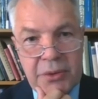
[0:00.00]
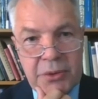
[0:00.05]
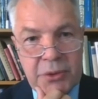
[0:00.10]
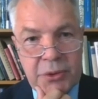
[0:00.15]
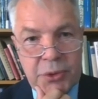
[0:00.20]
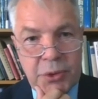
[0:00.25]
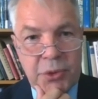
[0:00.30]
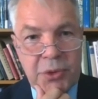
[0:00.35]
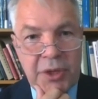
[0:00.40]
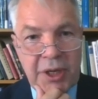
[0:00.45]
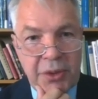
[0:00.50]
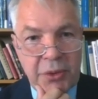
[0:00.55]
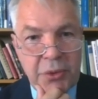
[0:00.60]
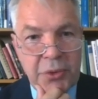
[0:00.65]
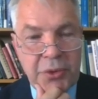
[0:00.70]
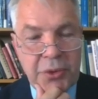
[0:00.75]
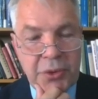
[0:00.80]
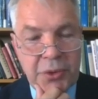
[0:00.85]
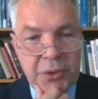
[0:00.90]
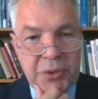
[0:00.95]
should and
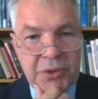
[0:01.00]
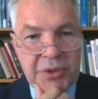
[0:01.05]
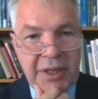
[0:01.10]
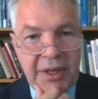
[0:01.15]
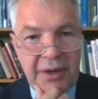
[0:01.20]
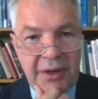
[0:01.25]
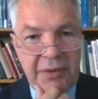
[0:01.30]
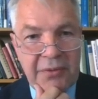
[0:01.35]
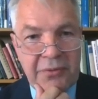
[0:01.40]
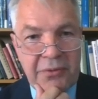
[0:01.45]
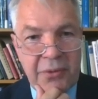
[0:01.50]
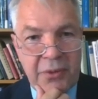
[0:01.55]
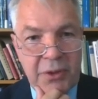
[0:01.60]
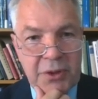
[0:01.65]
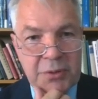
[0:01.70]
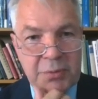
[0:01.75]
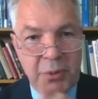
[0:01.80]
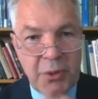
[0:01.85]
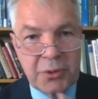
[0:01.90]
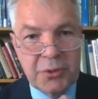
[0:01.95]
could use their
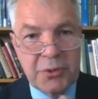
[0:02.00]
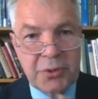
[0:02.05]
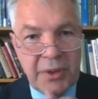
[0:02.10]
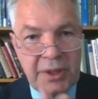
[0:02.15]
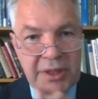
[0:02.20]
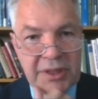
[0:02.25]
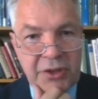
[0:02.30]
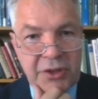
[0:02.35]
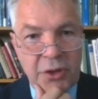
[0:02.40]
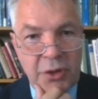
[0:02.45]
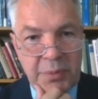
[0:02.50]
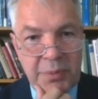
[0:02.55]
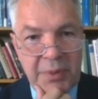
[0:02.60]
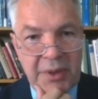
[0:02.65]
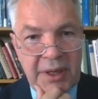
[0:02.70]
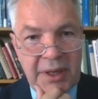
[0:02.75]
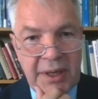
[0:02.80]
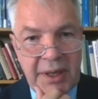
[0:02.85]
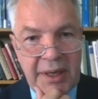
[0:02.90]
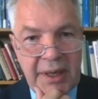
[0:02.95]
influence both to
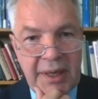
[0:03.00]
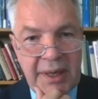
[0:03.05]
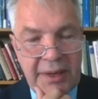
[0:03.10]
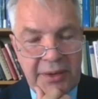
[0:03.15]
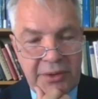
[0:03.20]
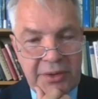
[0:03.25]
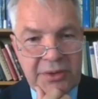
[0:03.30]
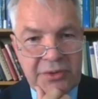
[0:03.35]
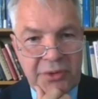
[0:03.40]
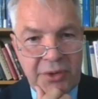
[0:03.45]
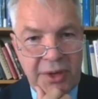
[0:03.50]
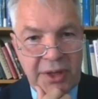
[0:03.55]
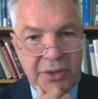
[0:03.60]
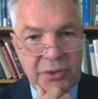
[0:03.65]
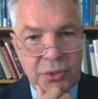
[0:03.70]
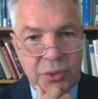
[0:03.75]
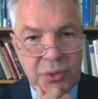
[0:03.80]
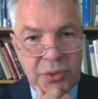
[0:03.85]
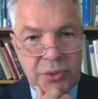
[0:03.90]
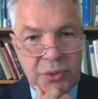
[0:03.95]
Ethiopia and Eritrea
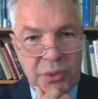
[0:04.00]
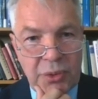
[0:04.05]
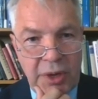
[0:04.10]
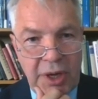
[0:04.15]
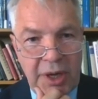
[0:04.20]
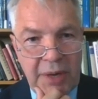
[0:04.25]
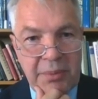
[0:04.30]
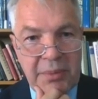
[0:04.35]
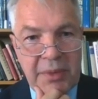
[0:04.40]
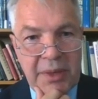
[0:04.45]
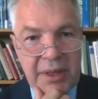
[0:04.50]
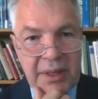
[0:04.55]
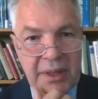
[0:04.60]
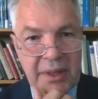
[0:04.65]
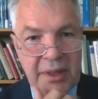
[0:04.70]
to come